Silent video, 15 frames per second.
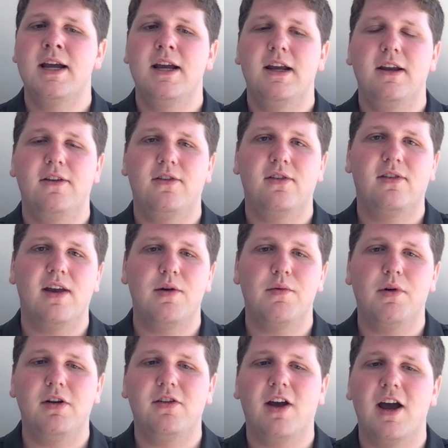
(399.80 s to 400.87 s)
is to say
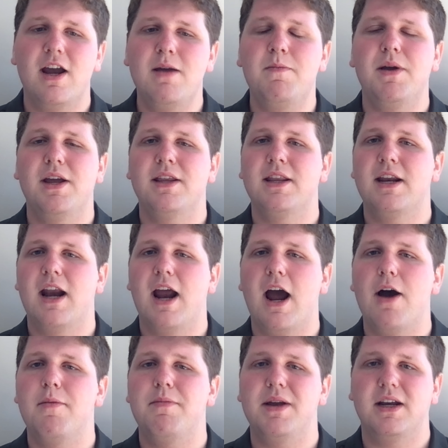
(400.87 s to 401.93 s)
what type and then
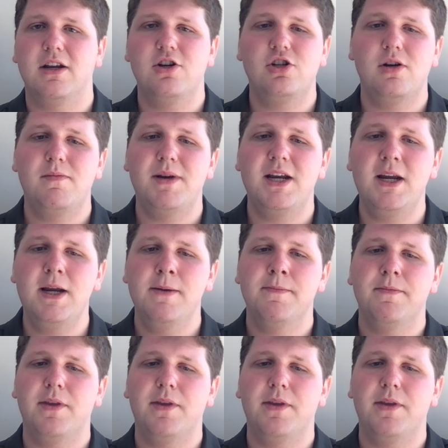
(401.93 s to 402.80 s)
how big it should be,